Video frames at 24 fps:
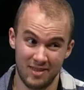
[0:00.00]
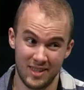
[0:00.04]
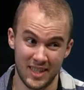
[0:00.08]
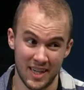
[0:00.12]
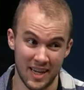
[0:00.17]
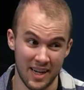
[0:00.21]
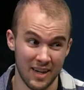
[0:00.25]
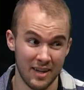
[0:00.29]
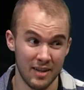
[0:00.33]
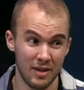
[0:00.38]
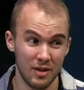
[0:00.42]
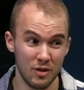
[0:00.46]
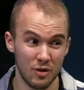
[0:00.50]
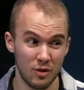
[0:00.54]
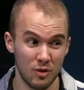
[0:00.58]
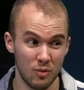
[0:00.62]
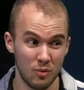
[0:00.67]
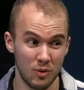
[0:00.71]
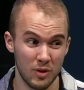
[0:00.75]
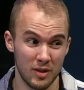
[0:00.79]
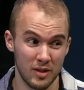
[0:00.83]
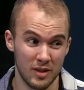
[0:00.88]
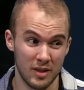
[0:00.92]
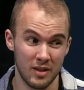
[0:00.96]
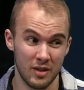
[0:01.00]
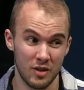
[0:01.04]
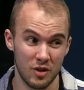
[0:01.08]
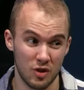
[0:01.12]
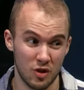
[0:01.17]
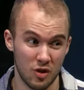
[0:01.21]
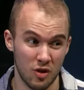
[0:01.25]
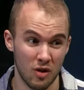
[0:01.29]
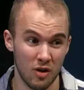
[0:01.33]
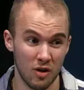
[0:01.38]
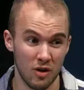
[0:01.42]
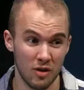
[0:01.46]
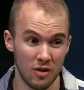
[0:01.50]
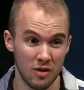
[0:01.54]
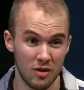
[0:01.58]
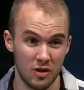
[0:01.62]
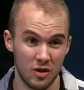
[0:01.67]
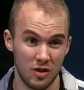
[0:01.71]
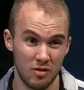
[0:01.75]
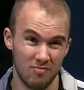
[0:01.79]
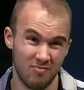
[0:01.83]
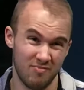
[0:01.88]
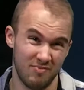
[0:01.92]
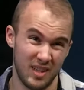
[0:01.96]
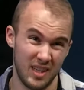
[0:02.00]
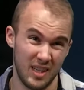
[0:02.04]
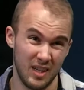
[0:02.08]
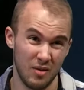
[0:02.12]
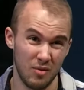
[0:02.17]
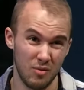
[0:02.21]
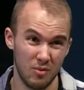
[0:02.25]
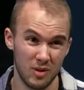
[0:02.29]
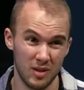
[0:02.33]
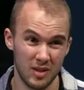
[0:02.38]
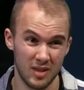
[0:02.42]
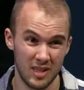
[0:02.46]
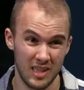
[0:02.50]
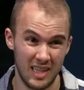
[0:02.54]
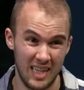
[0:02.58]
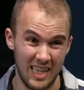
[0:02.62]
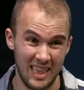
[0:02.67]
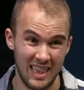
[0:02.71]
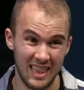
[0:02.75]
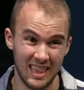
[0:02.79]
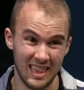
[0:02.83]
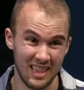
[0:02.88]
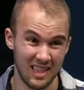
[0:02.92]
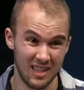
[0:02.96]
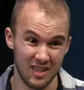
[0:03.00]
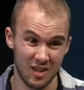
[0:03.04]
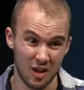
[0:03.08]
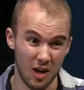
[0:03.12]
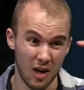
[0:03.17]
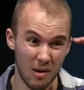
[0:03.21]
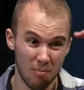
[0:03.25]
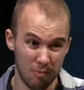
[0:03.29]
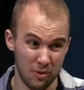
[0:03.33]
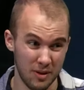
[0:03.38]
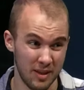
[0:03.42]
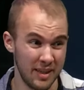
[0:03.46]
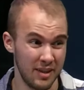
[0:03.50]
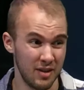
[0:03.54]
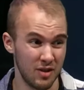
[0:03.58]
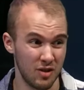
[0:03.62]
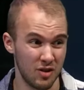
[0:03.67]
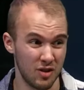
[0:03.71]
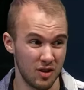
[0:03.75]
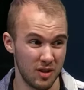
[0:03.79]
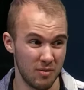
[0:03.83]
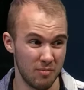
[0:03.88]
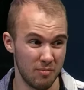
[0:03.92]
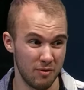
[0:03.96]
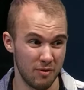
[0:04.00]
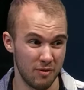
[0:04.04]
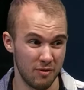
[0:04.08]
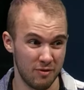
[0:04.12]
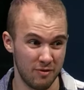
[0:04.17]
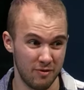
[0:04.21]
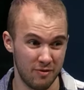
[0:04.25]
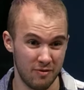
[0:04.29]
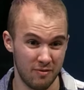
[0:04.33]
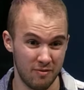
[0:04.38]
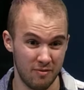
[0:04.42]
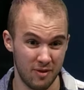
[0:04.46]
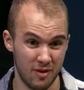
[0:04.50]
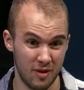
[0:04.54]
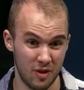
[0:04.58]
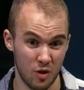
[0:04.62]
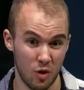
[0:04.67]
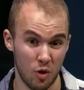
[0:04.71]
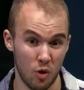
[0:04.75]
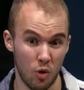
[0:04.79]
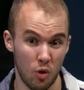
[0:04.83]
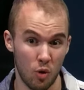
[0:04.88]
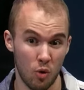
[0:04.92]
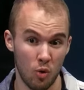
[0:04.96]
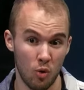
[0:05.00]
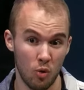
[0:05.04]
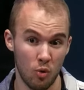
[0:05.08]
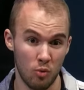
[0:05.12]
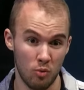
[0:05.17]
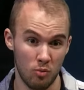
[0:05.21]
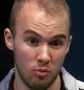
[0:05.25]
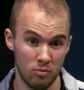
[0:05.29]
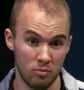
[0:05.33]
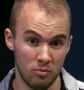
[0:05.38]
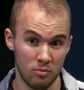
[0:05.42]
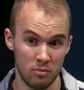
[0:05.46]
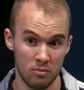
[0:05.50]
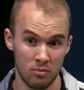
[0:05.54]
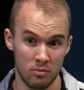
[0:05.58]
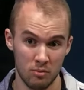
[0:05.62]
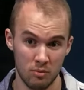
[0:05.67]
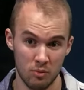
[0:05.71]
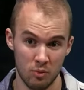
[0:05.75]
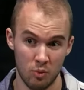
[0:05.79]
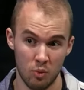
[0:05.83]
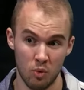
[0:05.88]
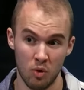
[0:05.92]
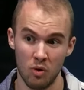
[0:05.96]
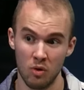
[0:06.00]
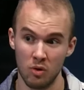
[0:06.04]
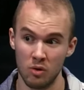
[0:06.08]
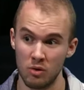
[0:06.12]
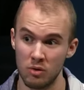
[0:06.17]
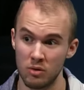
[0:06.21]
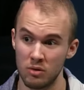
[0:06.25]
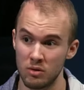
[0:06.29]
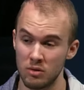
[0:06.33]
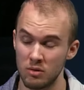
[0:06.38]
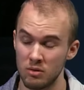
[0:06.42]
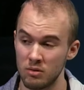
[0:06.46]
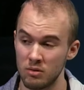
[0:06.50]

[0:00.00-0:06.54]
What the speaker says: Daniel was in charge. He was in the top leadership of the whole world.